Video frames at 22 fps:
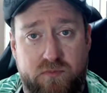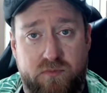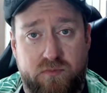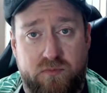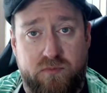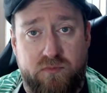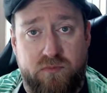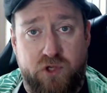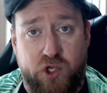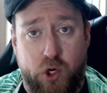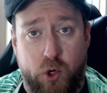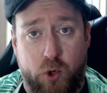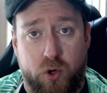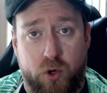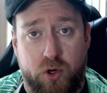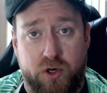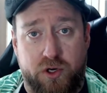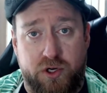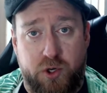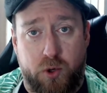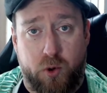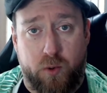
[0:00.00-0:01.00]

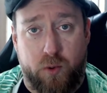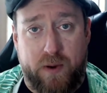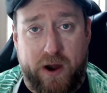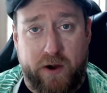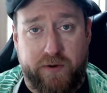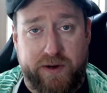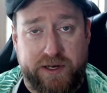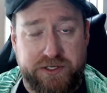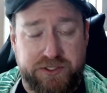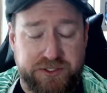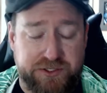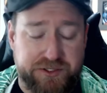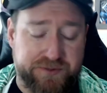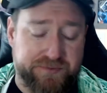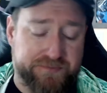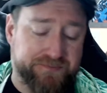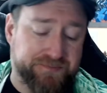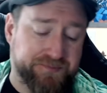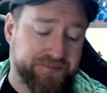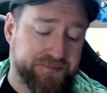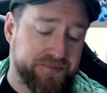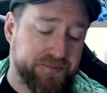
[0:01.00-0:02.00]
your Power Rangers.
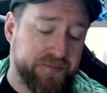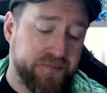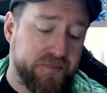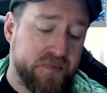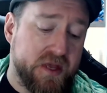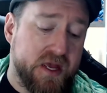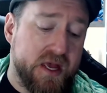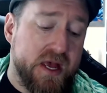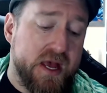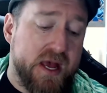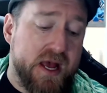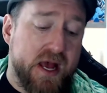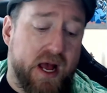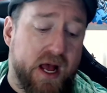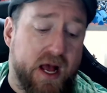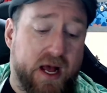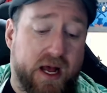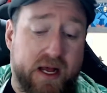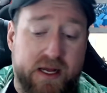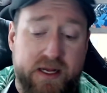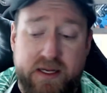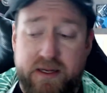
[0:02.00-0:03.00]

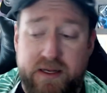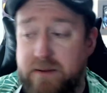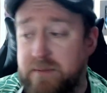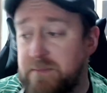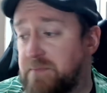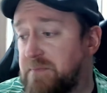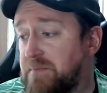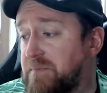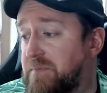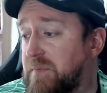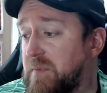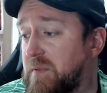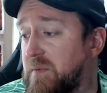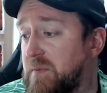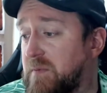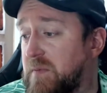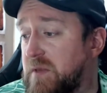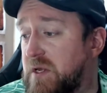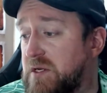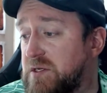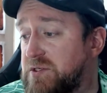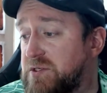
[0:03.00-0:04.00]

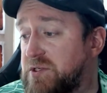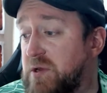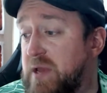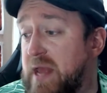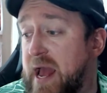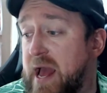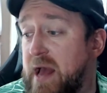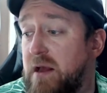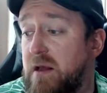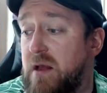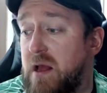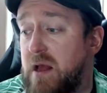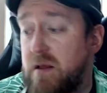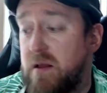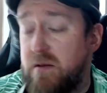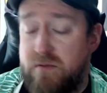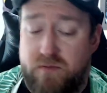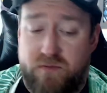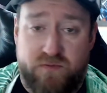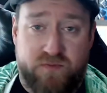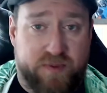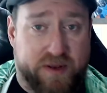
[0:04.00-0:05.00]
So yeah,
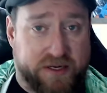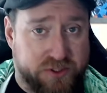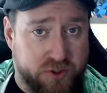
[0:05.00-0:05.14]
pick your